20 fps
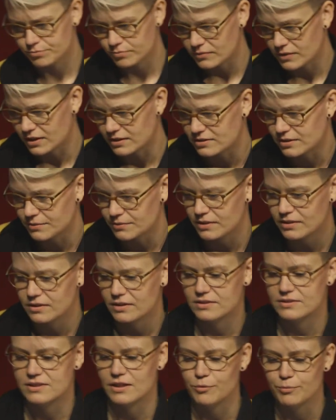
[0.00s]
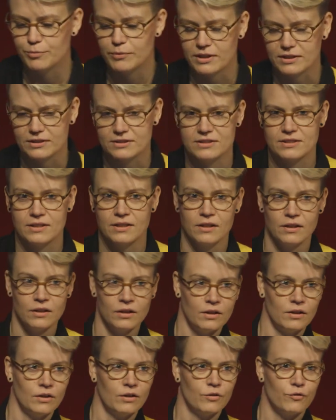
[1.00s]
And something that's helped us
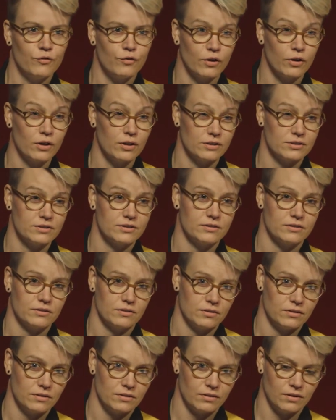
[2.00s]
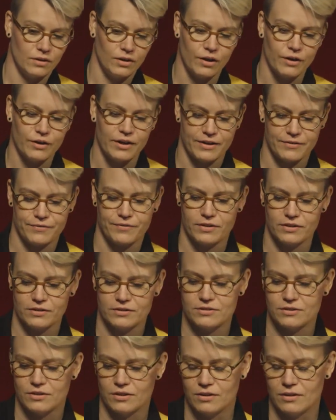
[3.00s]
focus our
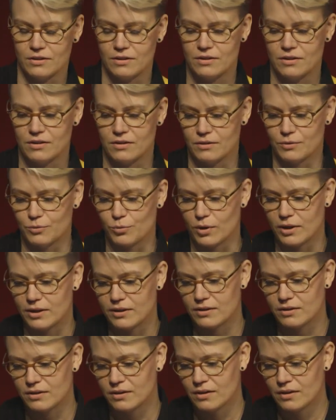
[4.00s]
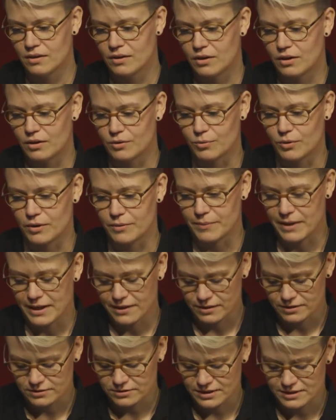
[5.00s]
efforts on what
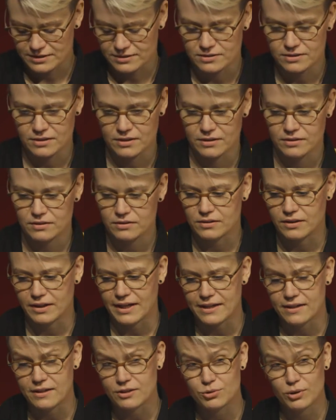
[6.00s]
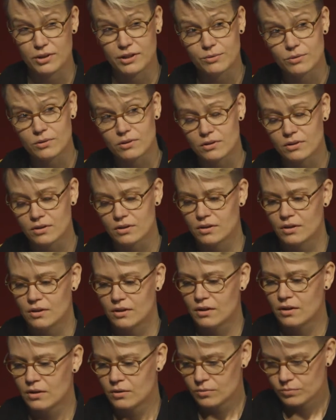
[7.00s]
matters is the 80-20 rule,
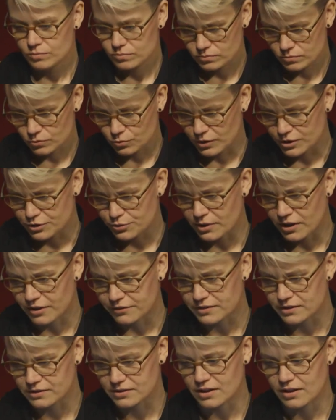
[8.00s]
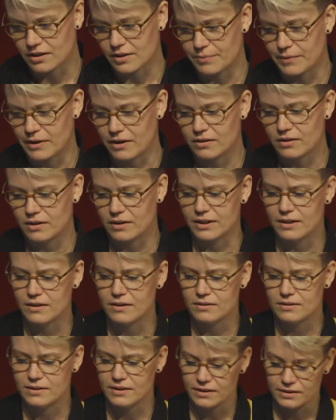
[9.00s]
which we often talk about. I
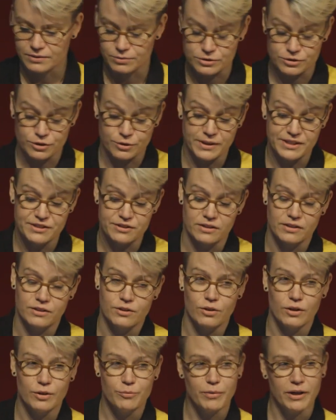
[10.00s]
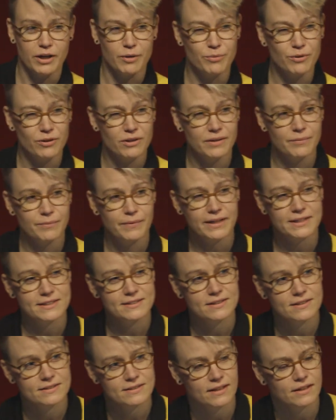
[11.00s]
think it was originally coined by a Brooklyn-based
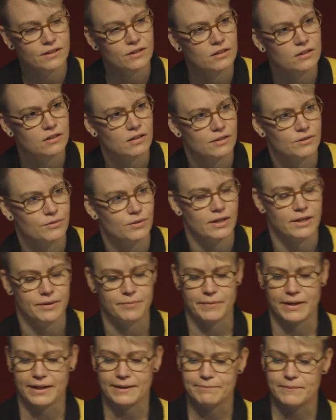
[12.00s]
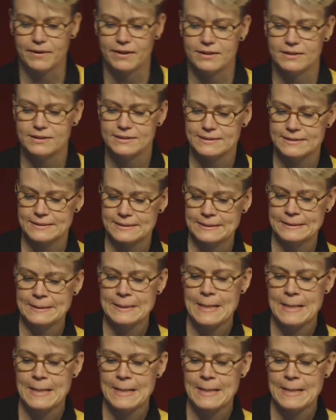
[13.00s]
designer called Ryan McManus.